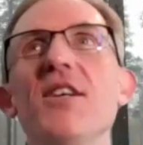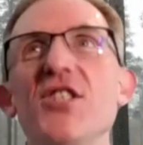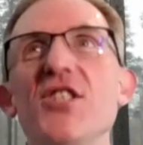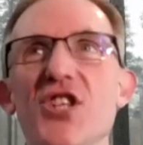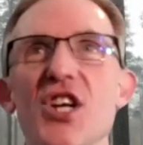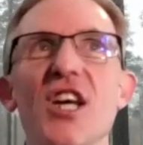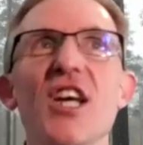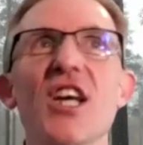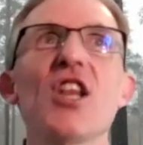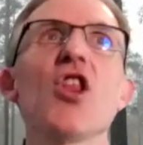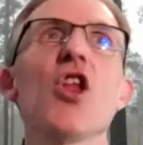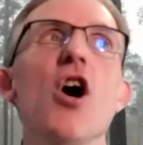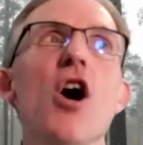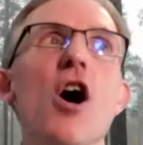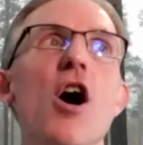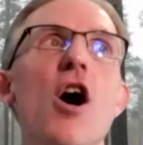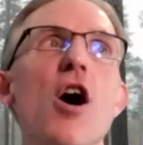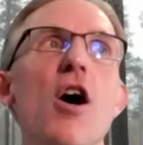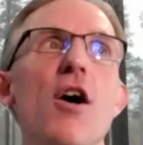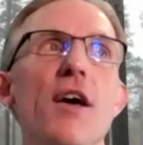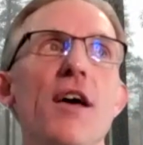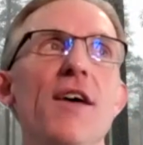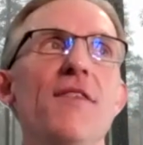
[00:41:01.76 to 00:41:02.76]
Michigan
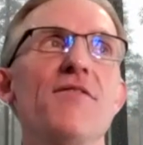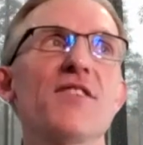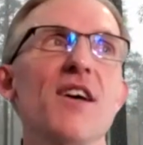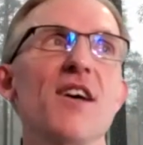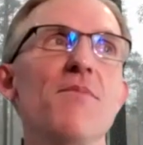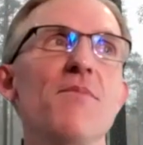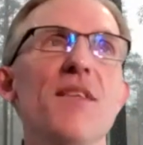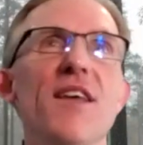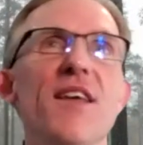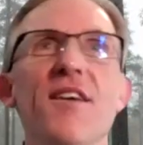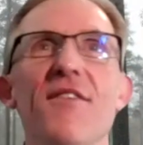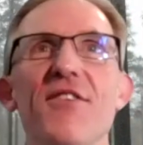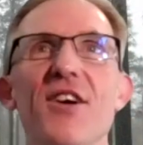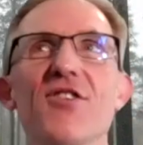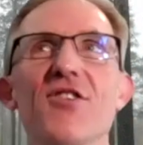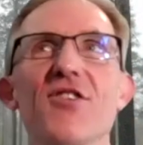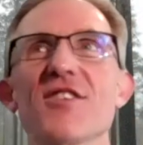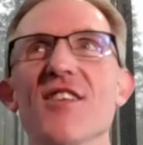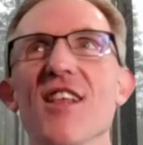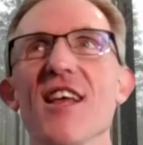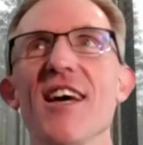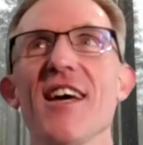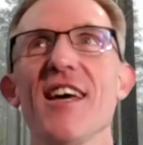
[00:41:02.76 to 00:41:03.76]
law,
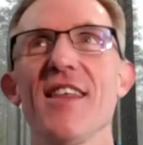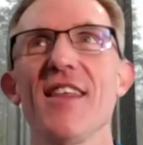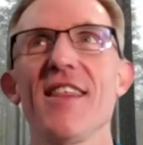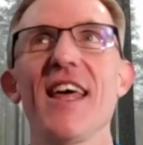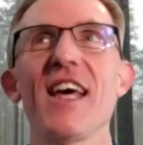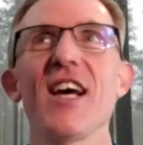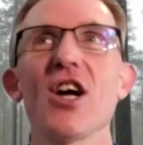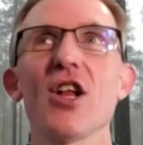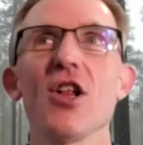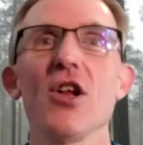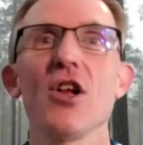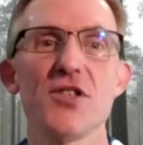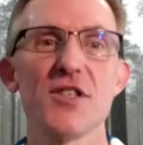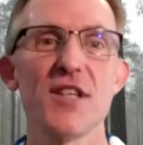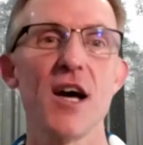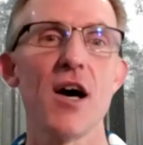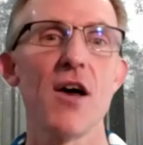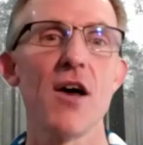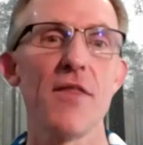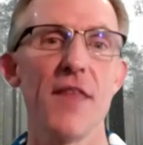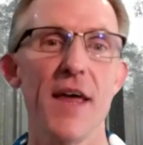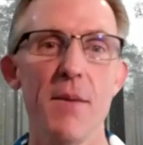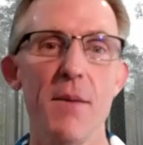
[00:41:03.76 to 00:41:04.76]
if they close
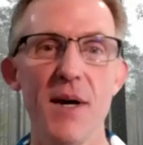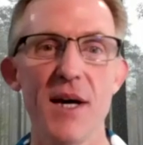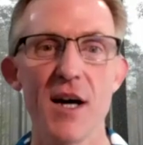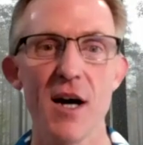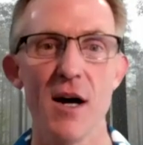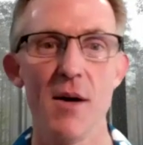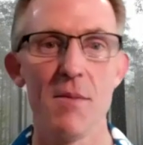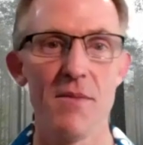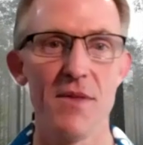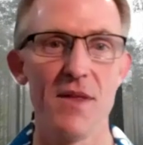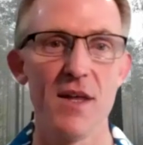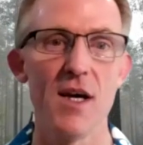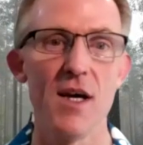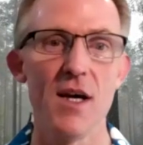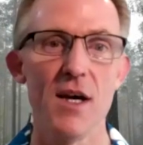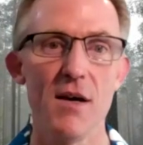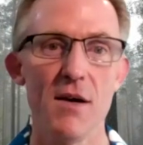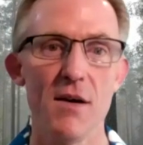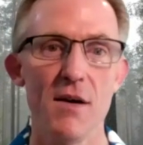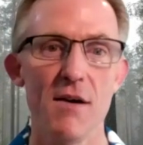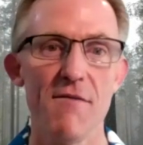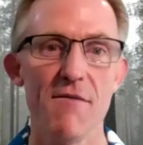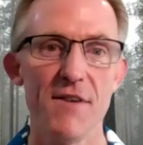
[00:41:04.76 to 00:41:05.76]
down, they become
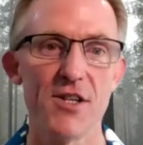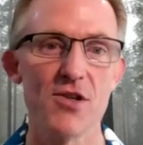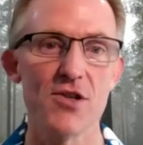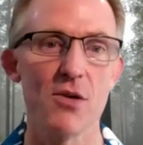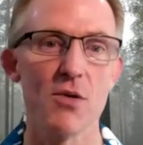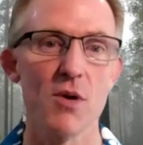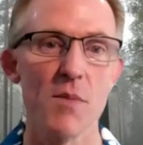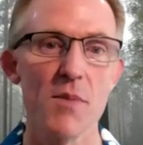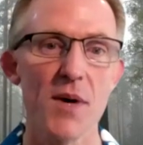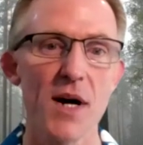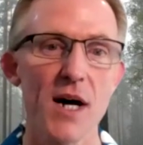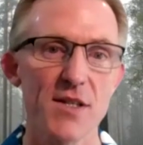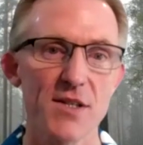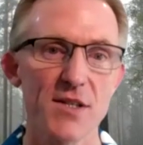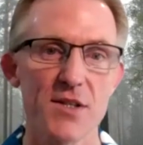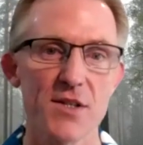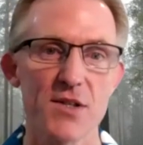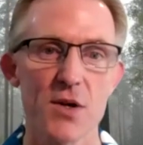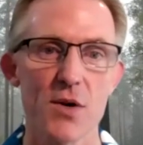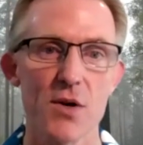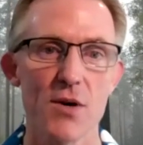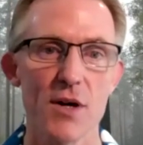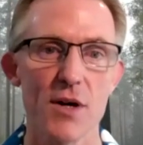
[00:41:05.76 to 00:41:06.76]
the official
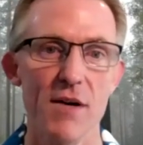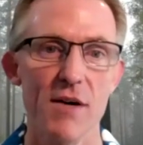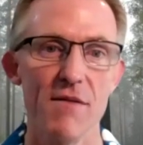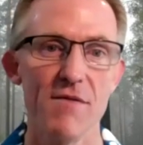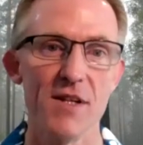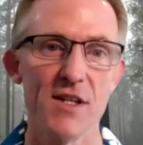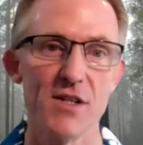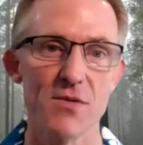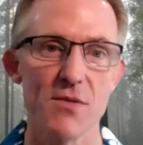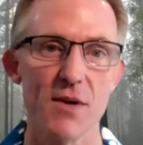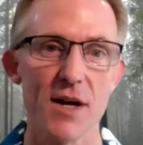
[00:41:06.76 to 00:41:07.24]
repository of these